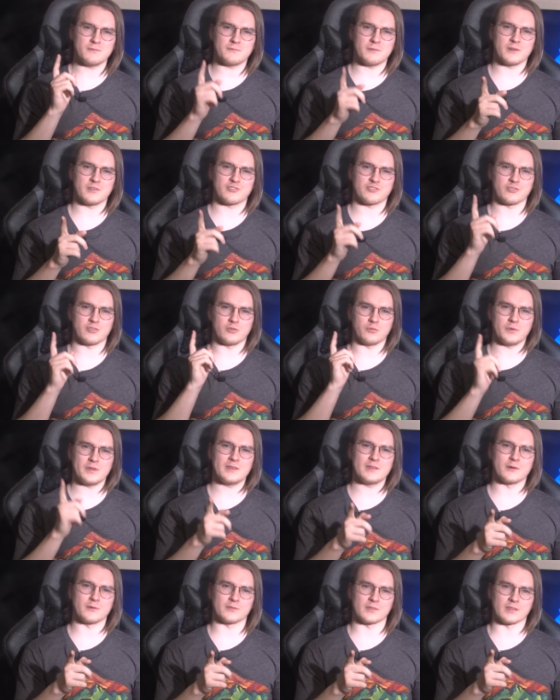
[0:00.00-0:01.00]
functional
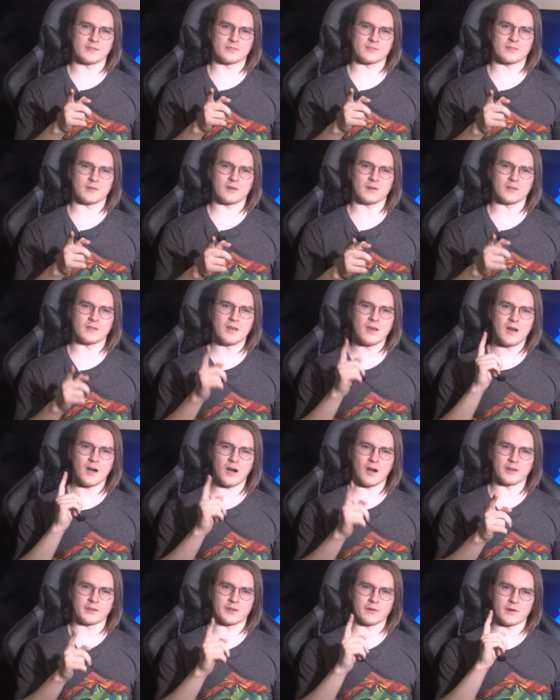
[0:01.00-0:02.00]
Windows install
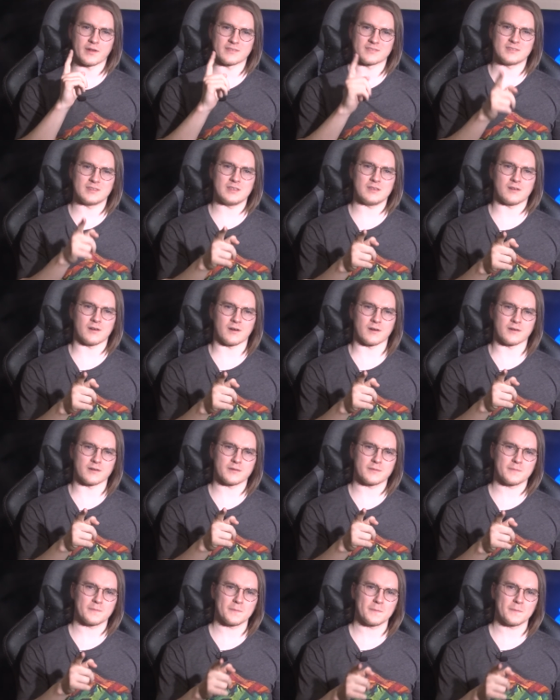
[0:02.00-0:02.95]
on your S D card.